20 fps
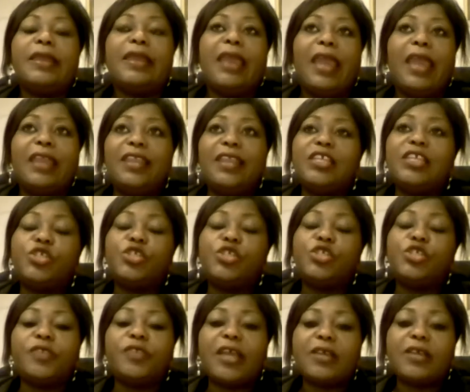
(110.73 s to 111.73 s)
and then in
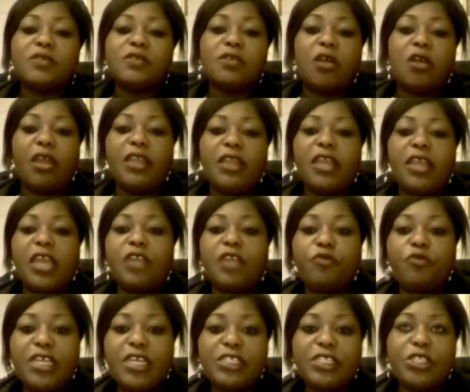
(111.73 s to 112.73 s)
2009,
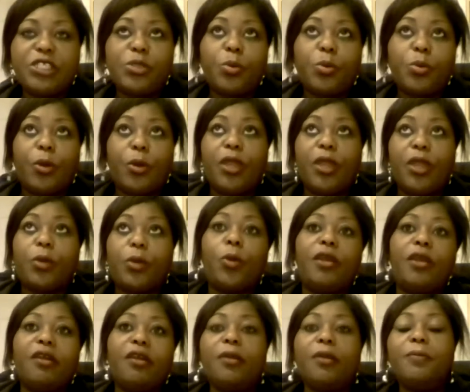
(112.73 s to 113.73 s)
I'd reached the point
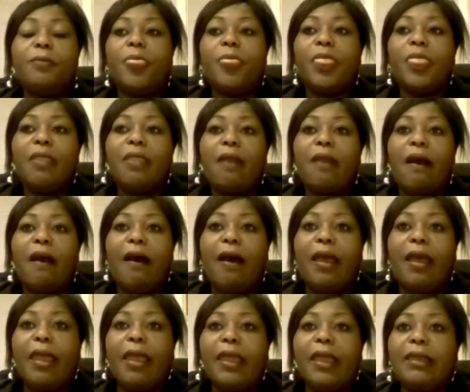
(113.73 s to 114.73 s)
where
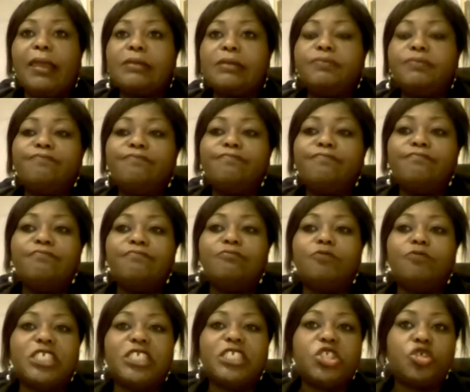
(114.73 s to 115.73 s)
I
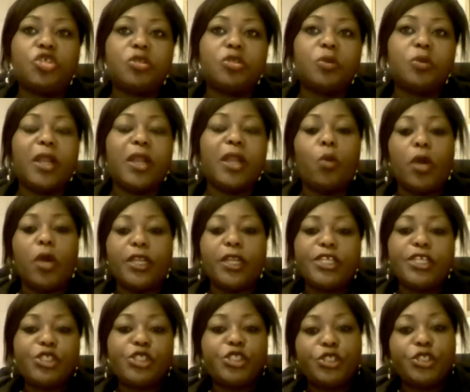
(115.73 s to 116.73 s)
wasn't sure what I
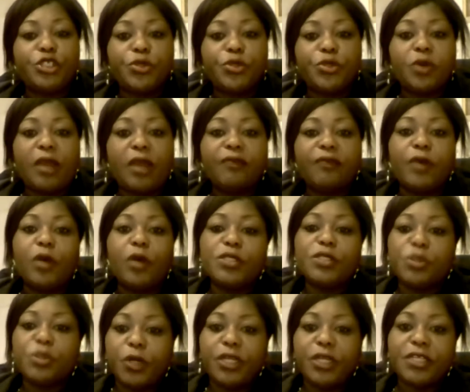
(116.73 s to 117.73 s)
wanted to do. I've
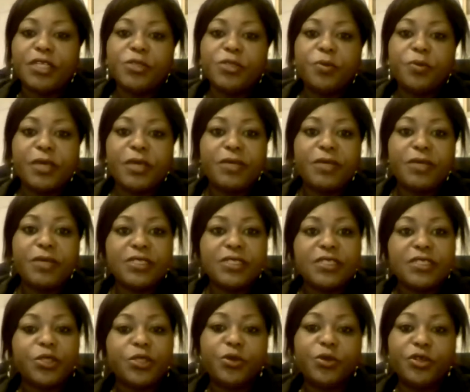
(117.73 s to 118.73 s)
always wanted to be a
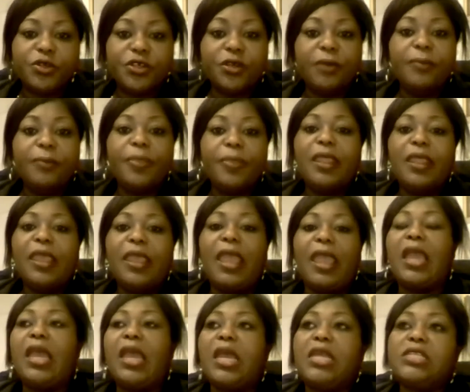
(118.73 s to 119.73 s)
business owner,
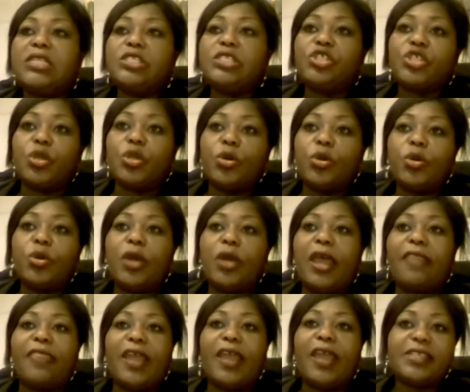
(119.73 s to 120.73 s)
and so
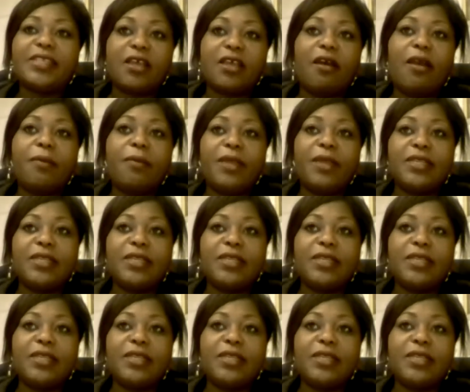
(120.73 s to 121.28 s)
at that time, I